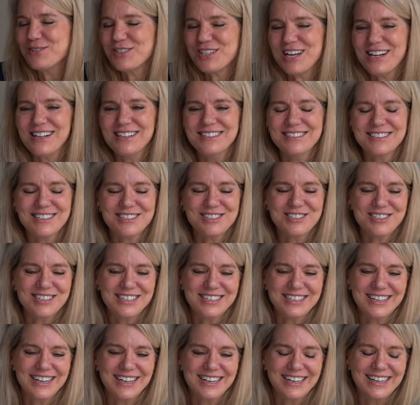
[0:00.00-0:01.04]
challenge. I should have
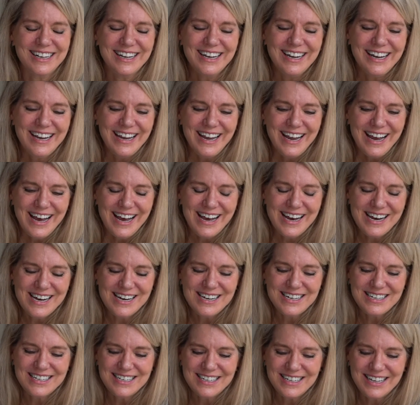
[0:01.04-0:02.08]
done it.
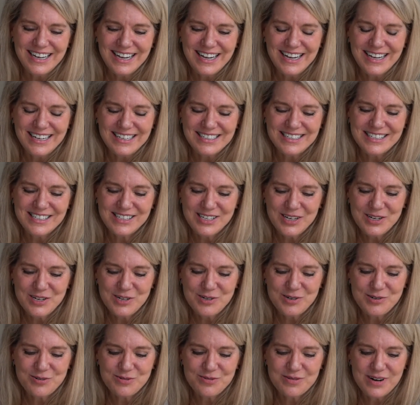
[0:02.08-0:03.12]
And
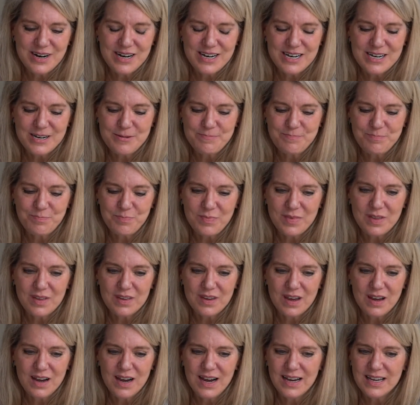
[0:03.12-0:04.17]
so.
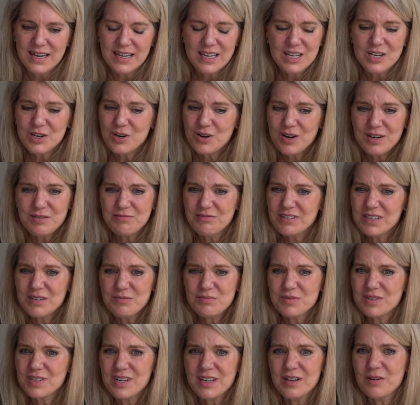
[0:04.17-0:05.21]
I kind
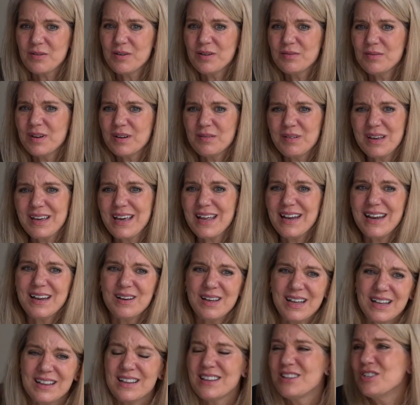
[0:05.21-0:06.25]
of
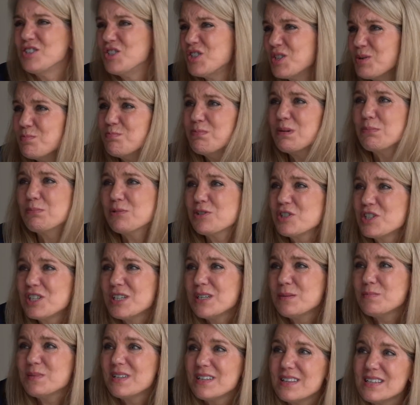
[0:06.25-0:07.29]
had the gym
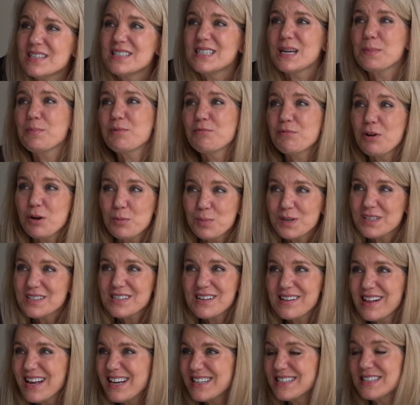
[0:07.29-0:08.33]
membership, did the step aerobics
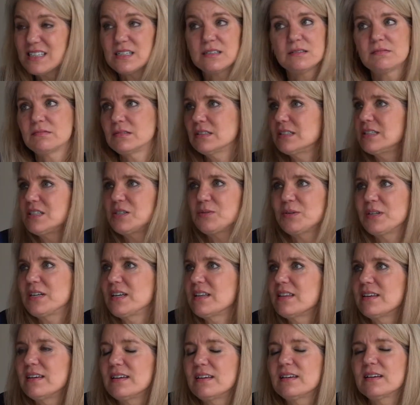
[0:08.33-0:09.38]
class, didn't really do
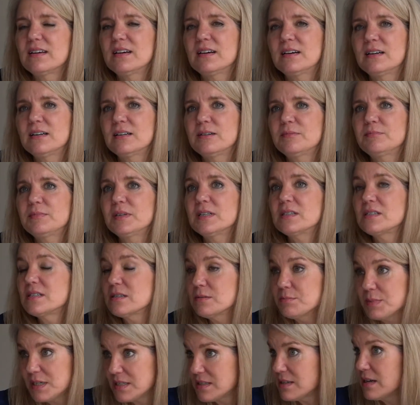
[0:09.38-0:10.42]
anything until
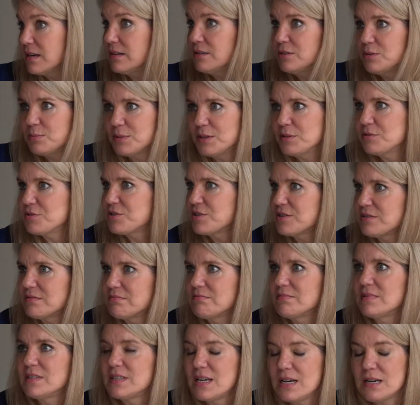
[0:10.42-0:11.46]
my son,
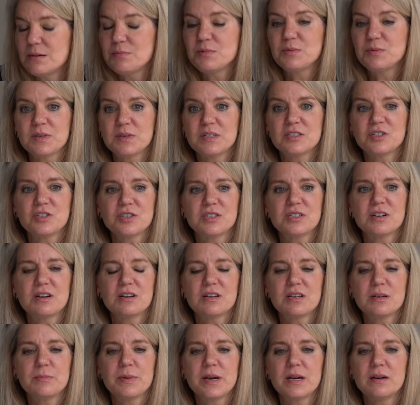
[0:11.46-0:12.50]
Sam, I was just
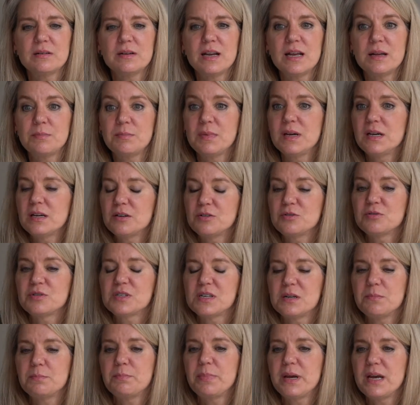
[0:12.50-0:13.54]
talking about, and my younger
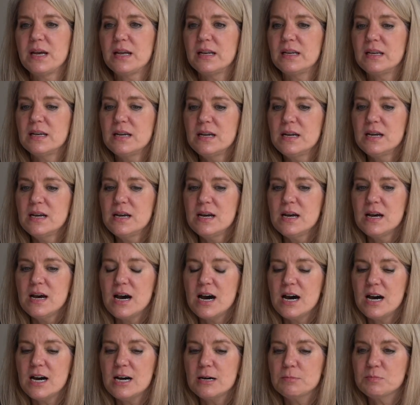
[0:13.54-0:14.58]
son, Ben,
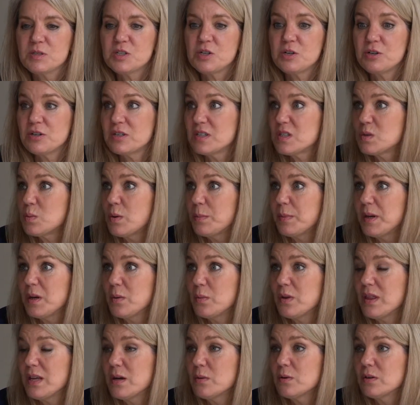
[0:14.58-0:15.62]
started swimming
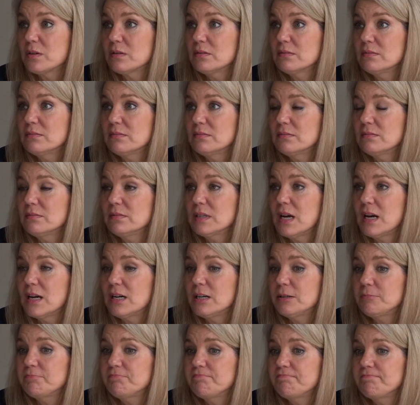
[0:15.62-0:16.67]
when they were,
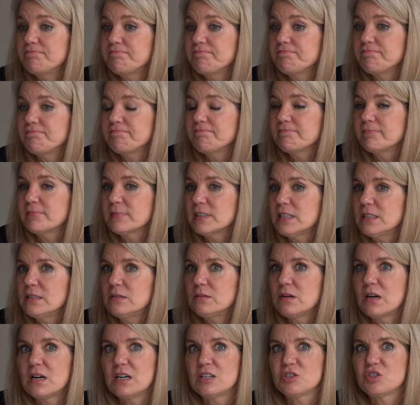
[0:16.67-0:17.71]

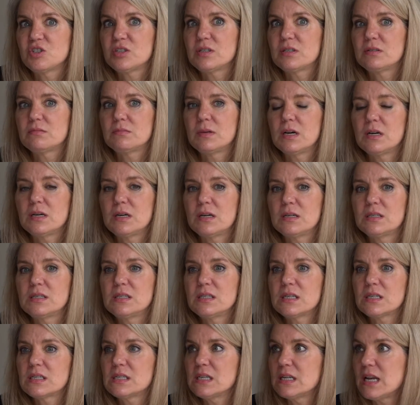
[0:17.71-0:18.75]

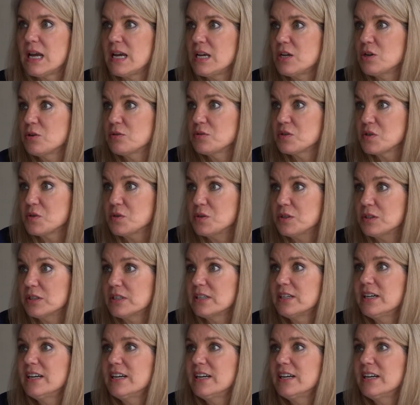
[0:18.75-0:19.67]
6 and 8 years old.